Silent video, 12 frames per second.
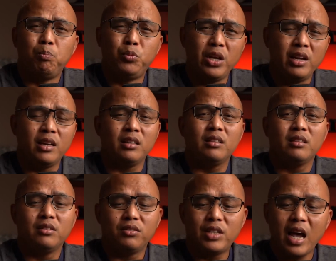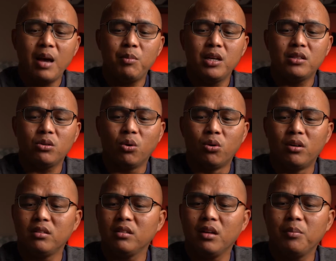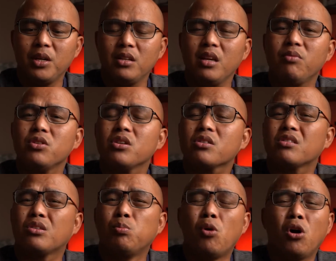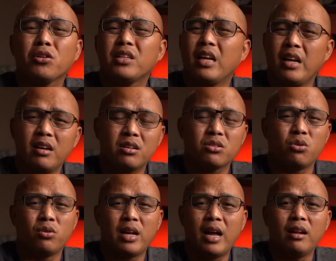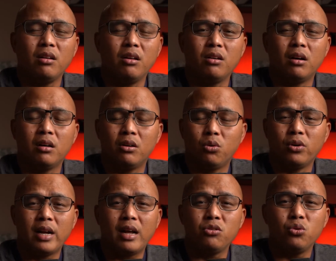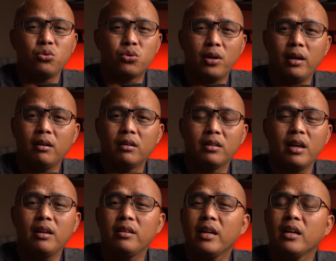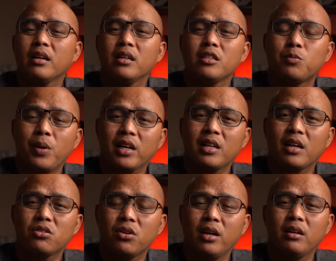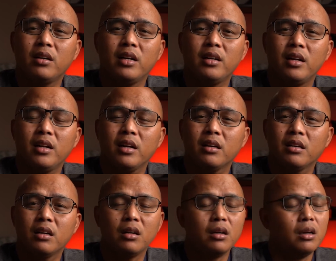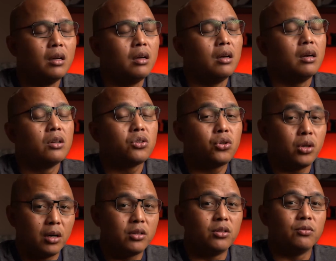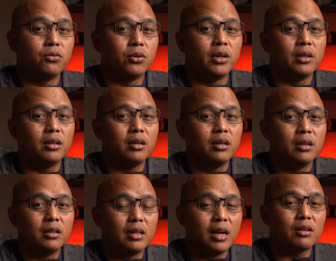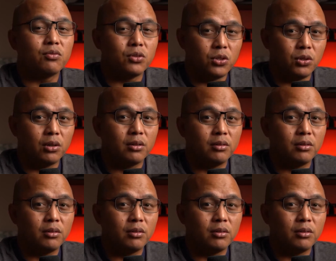ding, damage, or I mean, even just small tears on that new trailer. They're gonna inspect that trailer and then they're gonna charge you for it. That's for sure.